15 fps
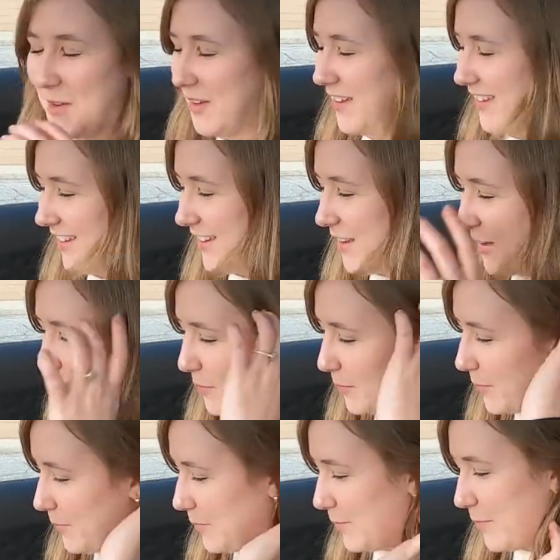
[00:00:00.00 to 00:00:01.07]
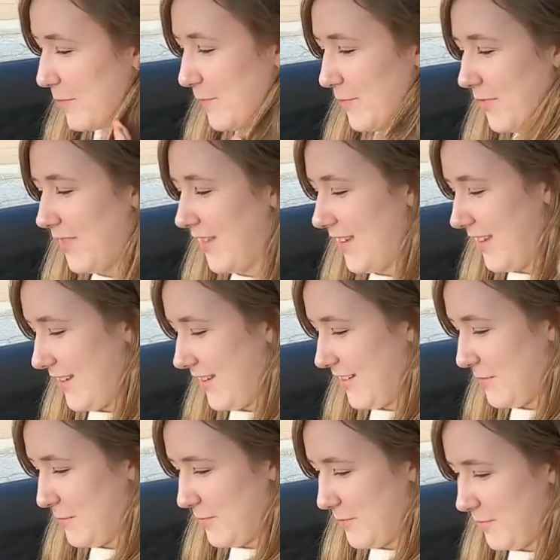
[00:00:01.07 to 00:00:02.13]
he's he's here. He's, he's making his own
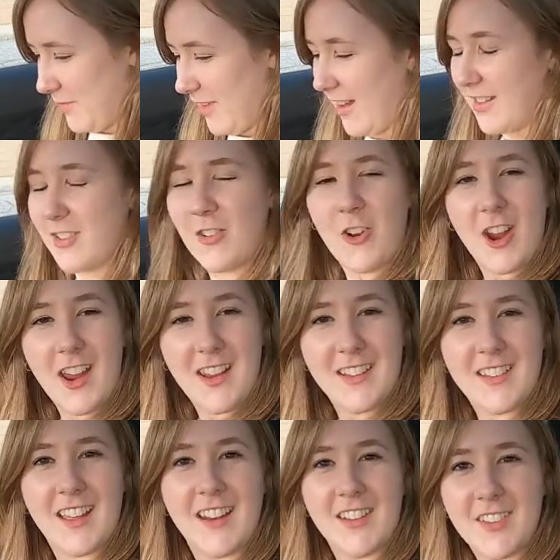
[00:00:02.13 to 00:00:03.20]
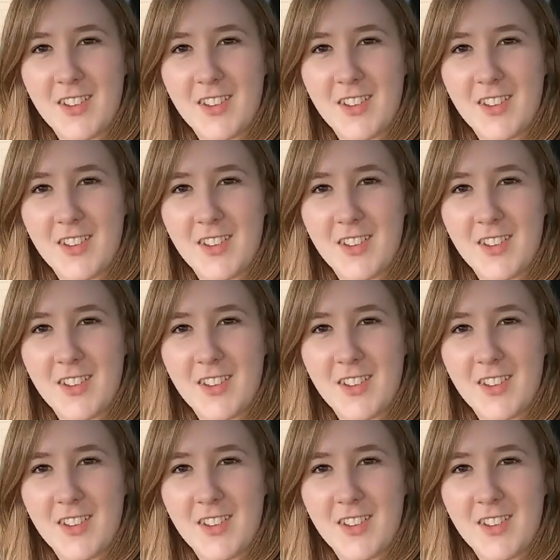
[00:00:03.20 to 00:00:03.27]
content. I'm That's great. That